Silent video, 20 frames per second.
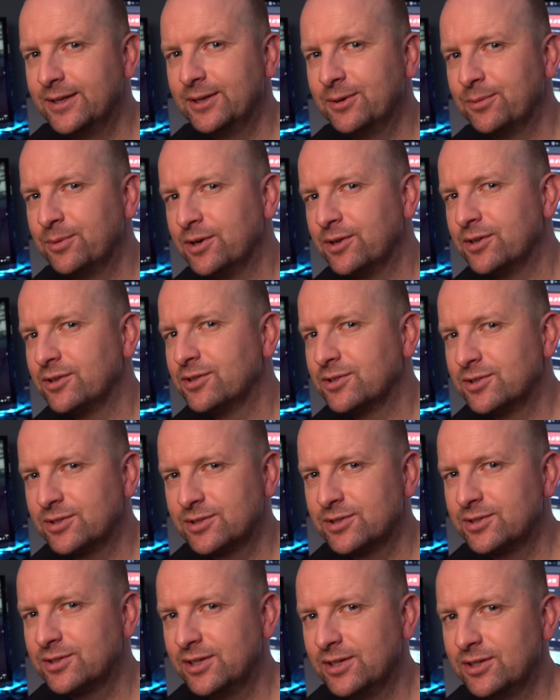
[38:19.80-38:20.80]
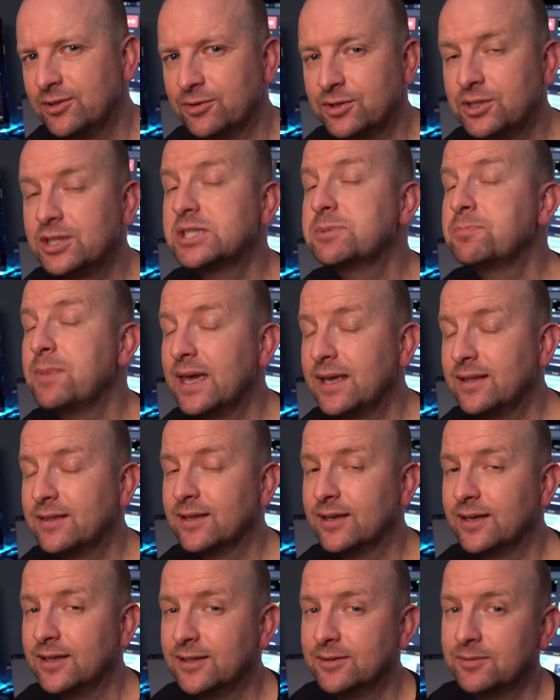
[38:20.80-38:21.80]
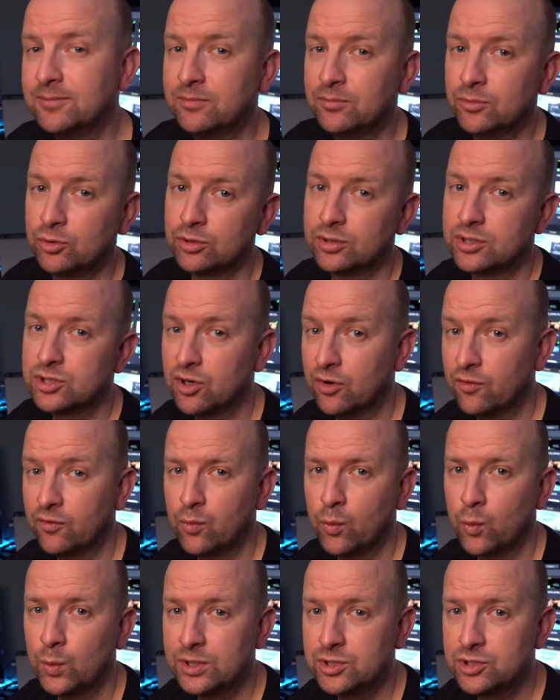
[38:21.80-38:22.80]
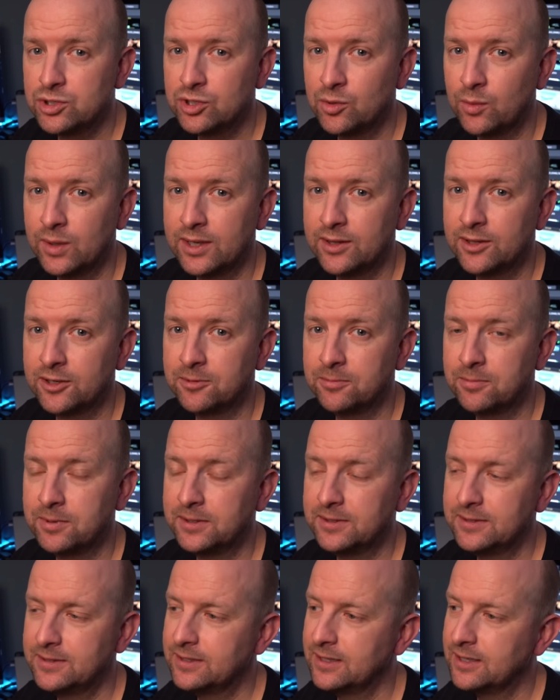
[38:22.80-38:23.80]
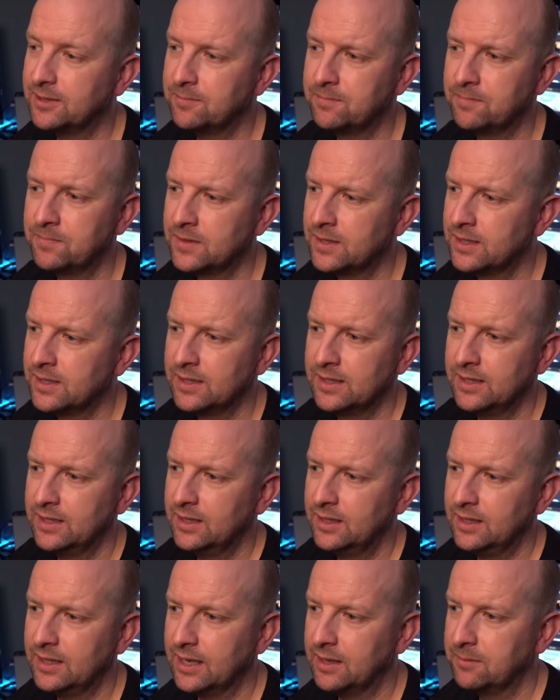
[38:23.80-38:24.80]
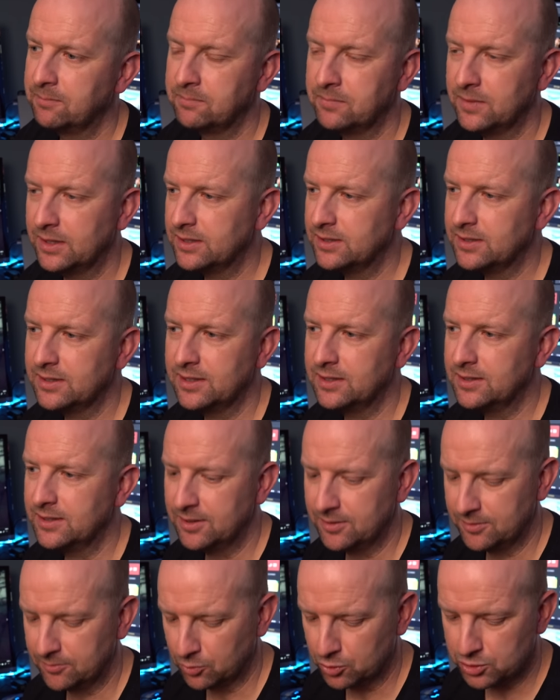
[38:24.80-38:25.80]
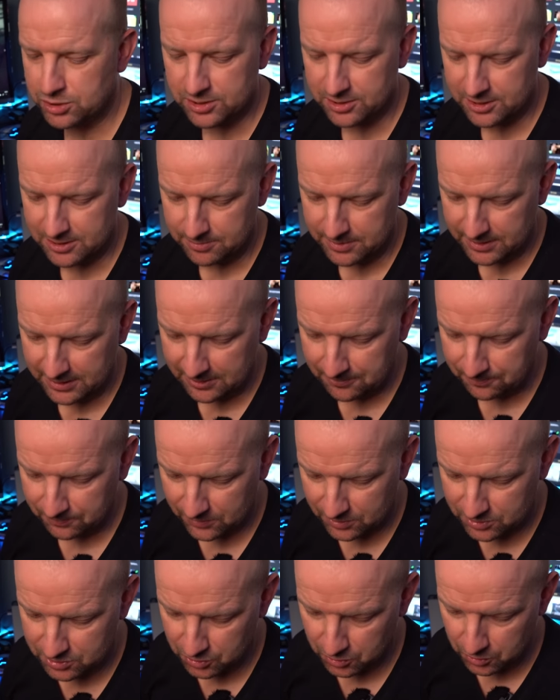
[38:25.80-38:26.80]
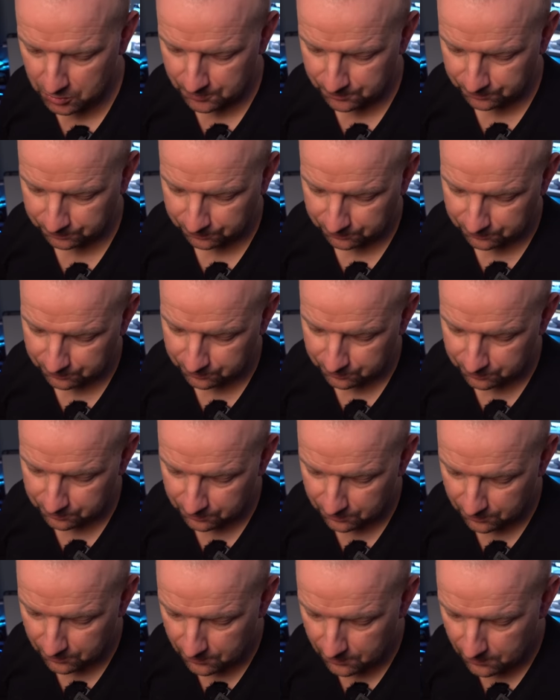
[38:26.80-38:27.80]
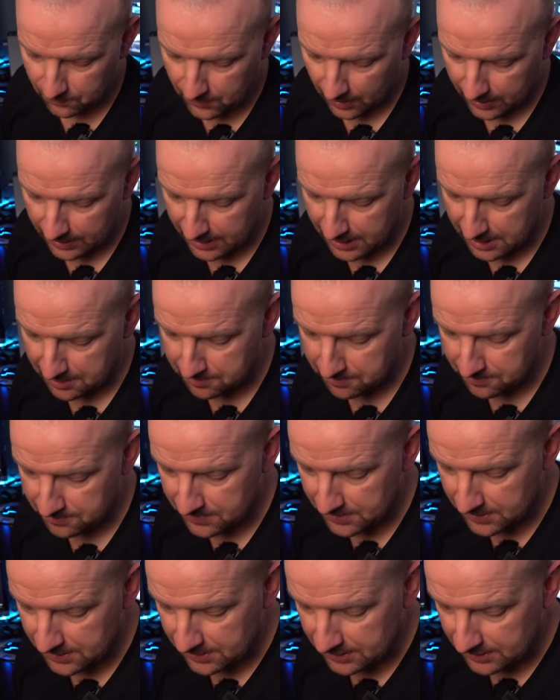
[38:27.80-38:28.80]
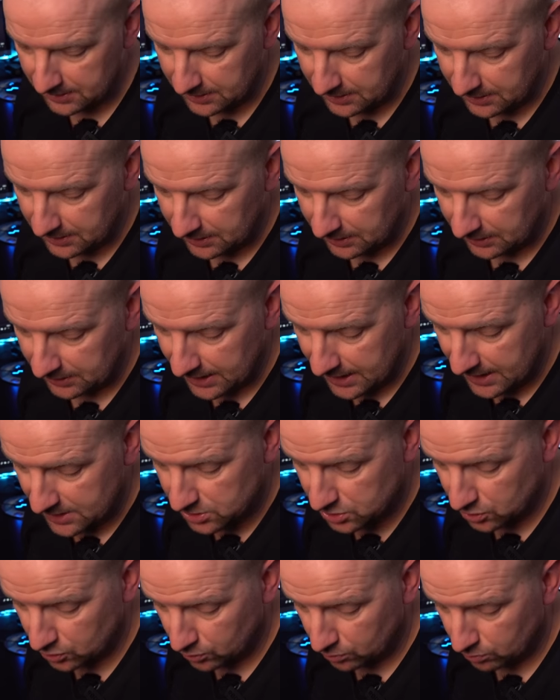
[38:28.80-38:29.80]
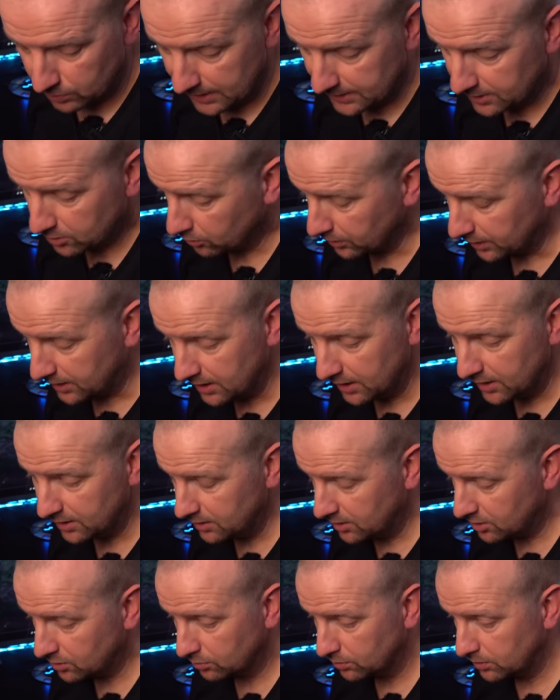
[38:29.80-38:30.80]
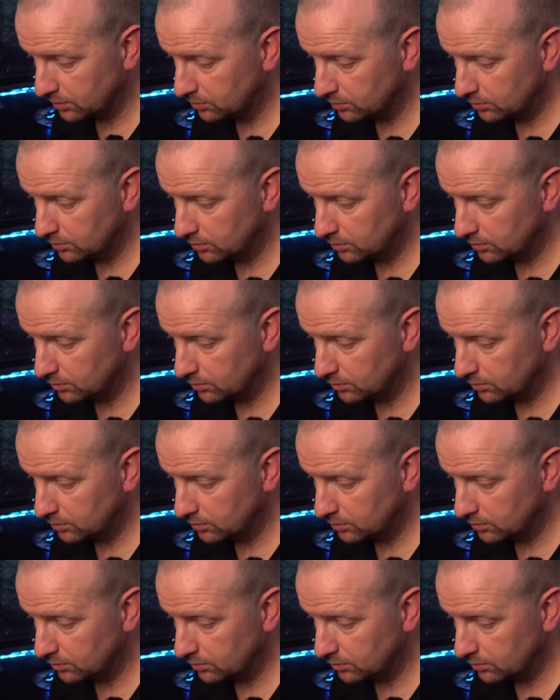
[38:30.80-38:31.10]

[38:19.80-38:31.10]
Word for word: where there's, you know, you expect to hit more sort of wintry weather, but um, yeah, it, it, it, wasn't to be. So, um, yeah, so we had all the kit, you know, we,